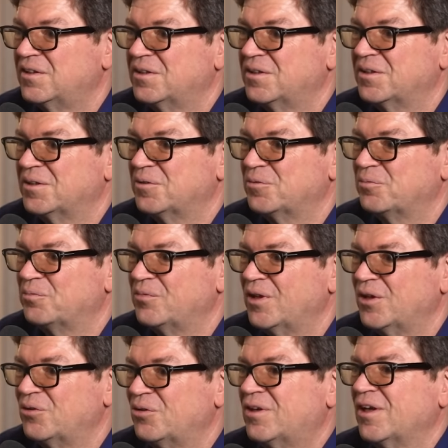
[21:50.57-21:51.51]
Um,
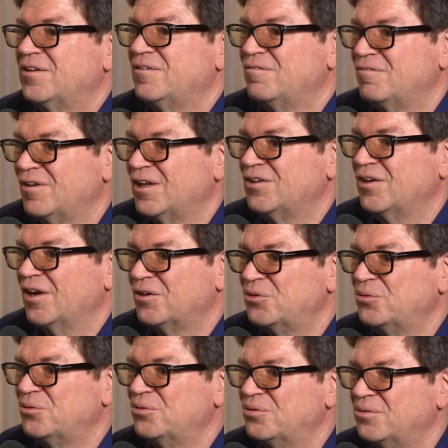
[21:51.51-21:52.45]
like you can't invent how
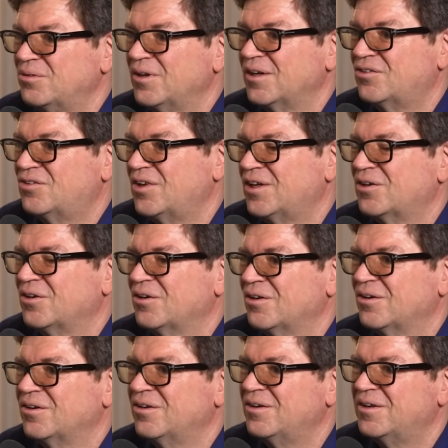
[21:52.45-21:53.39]
you like take
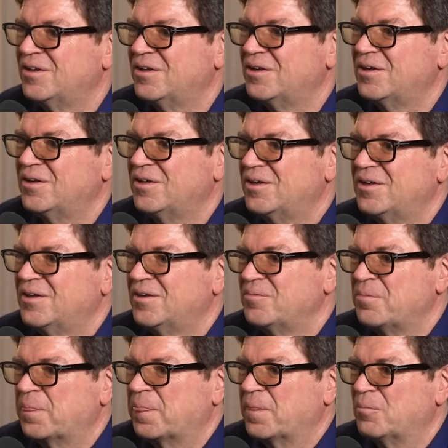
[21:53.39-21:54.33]
a
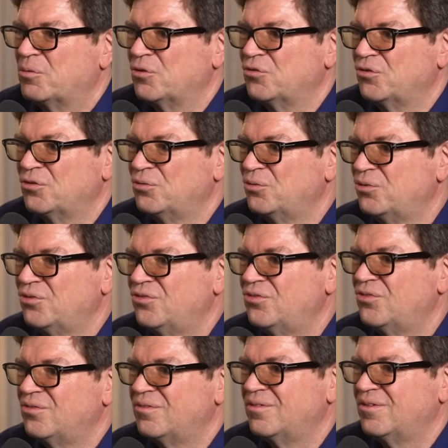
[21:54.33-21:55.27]
the person
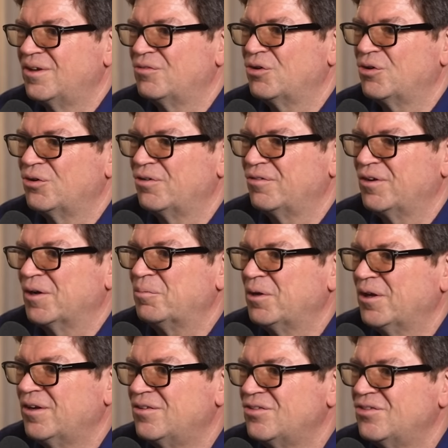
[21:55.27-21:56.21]
who's never heard of
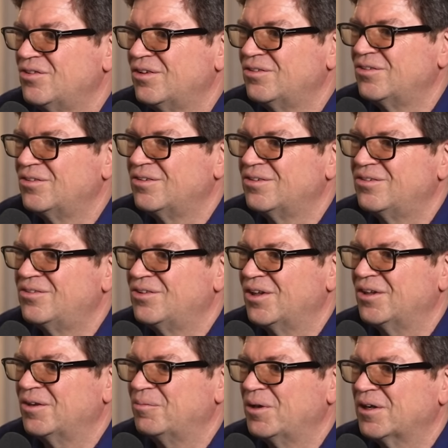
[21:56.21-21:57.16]
airplanes and
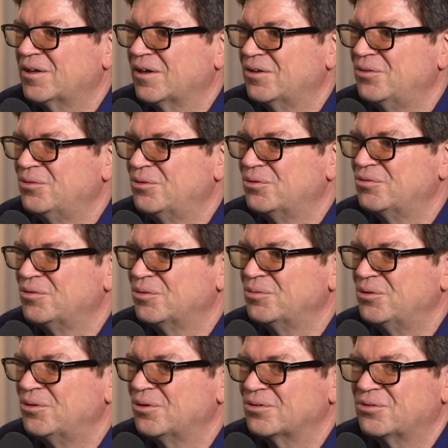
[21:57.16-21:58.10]
tell them like how do you go from
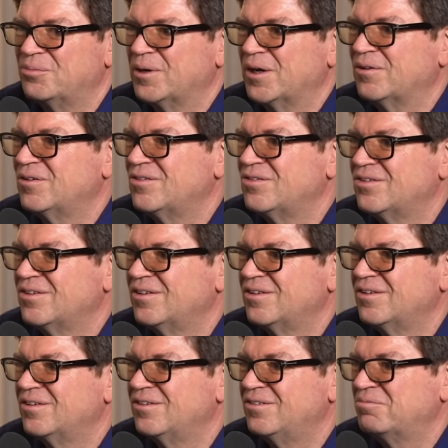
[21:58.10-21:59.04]
New York to Paris
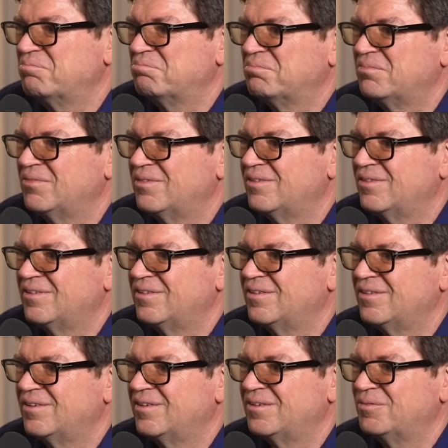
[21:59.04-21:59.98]
and
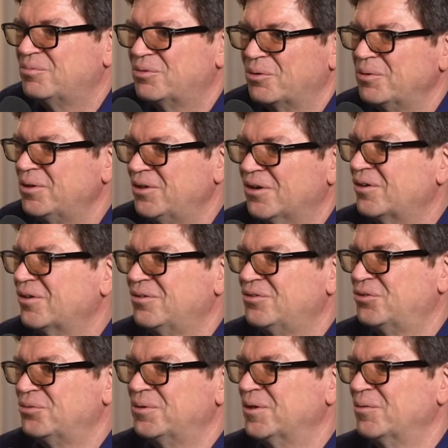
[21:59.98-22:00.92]
they're probably not going to be